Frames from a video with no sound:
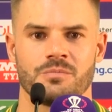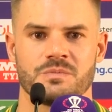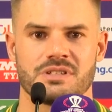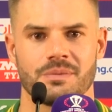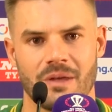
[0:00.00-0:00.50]

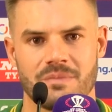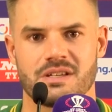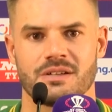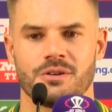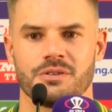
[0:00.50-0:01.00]
Sometimes
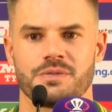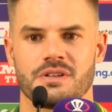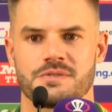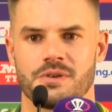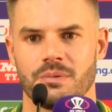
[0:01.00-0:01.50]
get
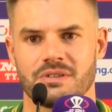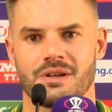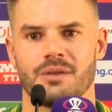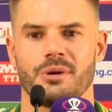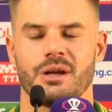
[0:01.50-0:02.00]
confidence from it,
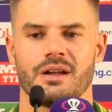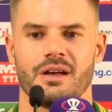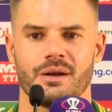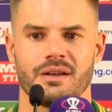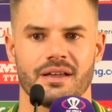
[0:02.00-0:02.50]
try bring it
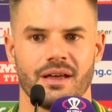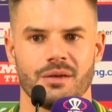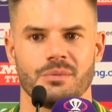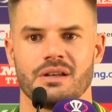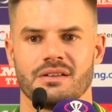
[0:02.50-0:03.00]
out in a
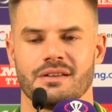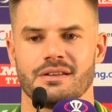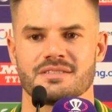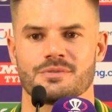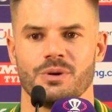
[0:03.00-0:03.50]
game, and it
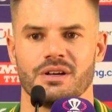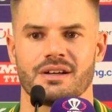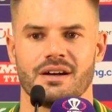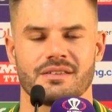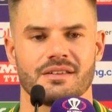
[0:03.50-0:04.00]
doesn't work
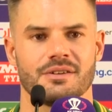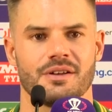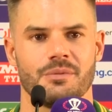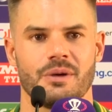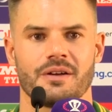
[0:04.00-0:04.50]
out, and you
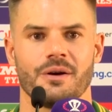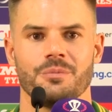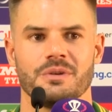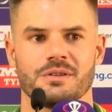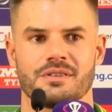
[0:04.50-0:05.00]
go back
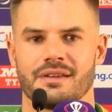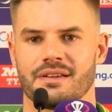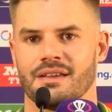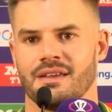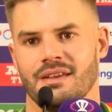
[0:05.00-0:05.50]
home and you
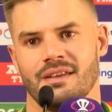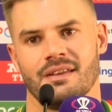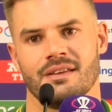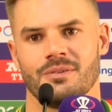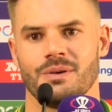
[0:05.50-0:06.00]
think,
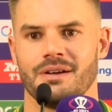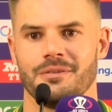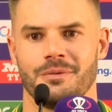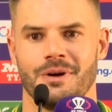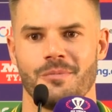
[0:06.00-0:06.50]

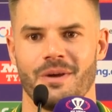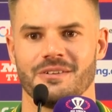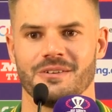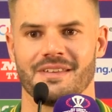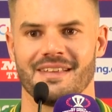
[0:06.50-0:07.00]
why am I
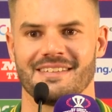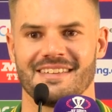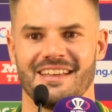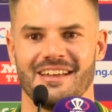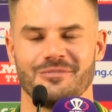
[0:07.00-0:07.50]
doing
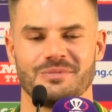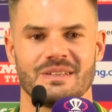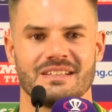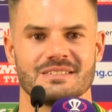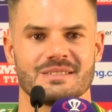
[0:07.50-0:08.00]
that,
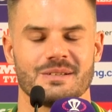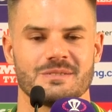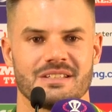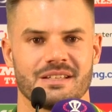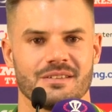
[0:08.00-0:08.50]
instead of
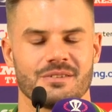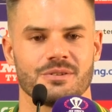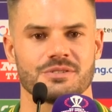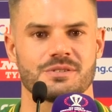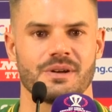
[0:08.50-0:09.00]
sticking to
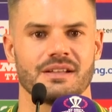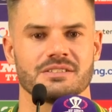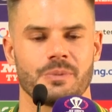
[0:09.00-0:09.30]
your strengths.